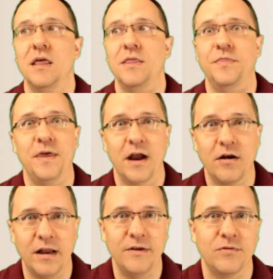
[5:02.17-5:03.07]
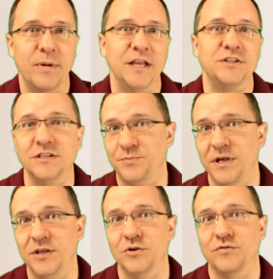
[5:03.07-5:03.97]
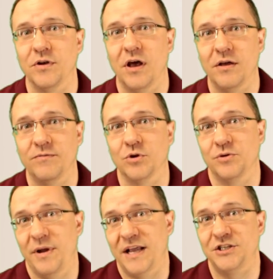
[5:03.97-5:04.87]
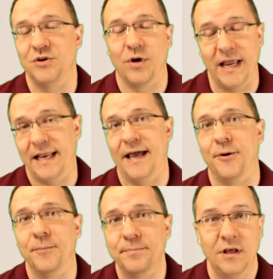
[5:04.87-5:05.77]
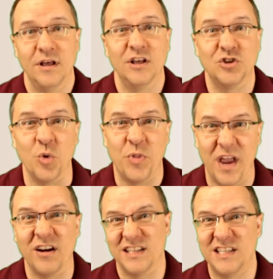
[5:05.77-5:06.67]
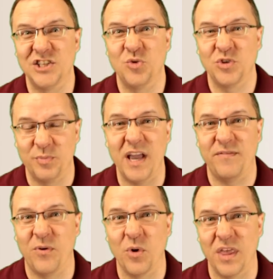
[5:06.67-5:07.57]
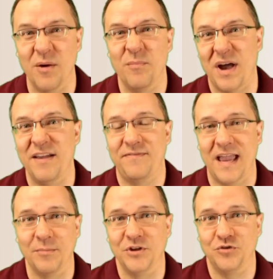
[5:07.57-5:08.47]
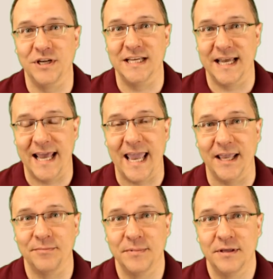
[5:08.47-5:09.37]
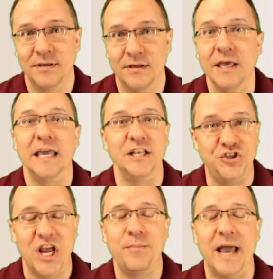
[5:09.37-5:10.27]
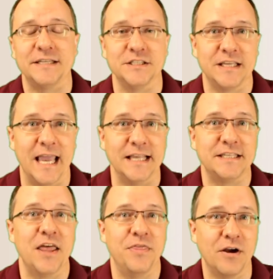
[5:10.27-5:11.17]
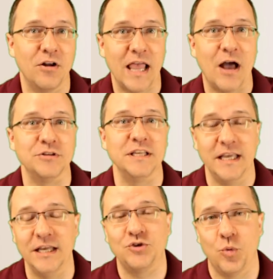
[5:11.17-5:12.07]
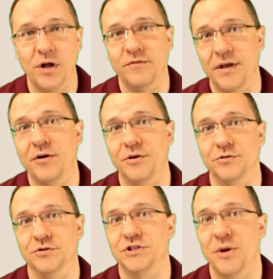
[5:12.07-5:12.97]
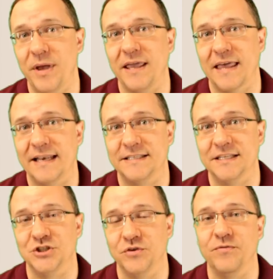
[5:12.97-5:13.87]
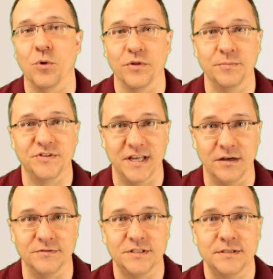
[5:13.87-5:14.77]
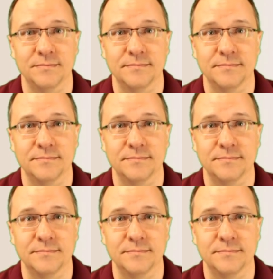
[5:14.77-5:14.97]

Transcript: their information is being used for law enforcement matching right now. So their decision was made for them by Family Tree DNA. In GEDmatch's case, they're allowing each one of their users to make that decision for themselves.